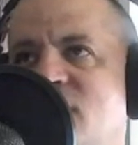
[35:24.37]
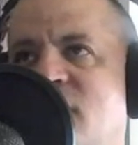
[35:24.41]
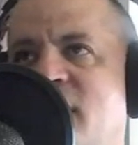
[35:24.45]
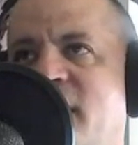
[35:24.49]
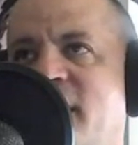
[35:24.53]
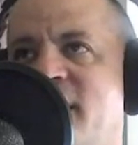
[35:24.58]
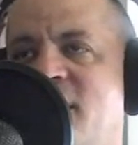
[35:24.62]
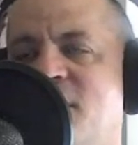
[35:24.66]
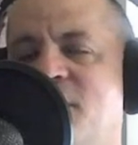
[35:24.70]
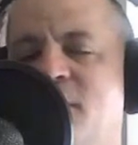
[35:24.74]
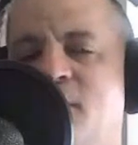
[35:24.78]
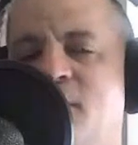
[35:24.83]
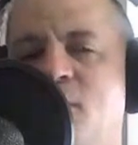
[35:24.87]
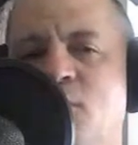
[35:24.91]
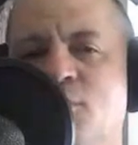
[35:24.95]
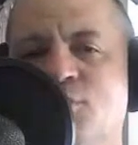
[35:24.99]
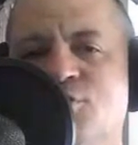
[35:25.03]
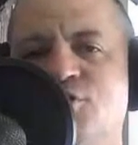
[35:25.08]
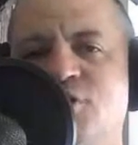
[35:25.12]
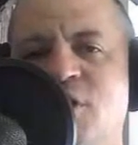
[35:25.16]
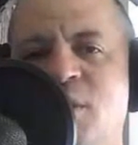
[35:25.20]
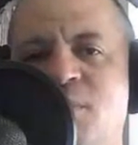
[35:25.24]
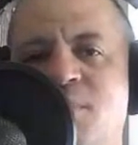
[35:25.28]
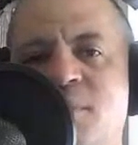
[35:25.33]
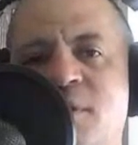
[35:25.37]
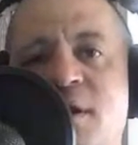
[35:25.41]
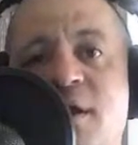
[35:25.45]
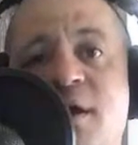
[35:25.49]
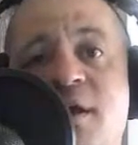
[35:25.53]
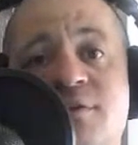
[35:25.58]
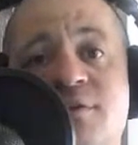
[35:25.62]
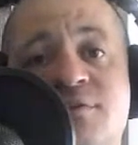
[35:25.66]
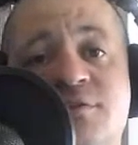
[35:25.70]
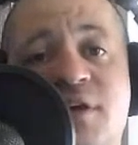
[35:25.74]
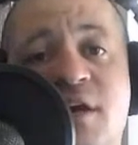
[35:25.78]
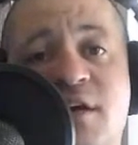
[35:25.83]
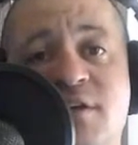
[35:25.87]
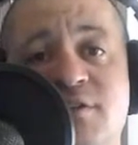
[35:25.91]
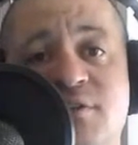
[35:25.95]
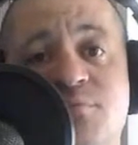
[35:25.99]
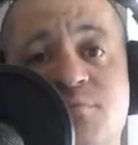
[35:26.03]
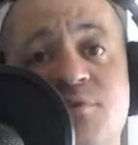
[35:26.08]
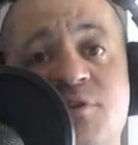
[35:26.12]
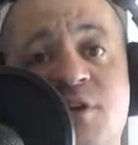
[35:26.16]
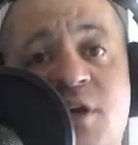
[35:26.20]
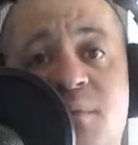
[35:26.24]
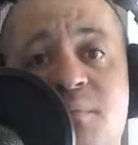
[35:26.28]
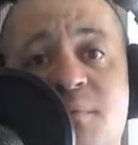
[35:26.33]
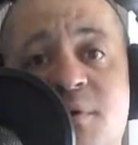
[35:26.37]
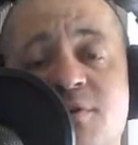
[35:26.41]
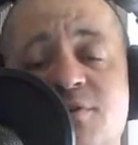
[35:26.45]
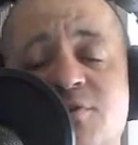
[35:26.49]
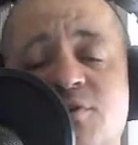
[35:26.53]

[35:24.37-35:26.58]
I can be world champion and a tag team champion.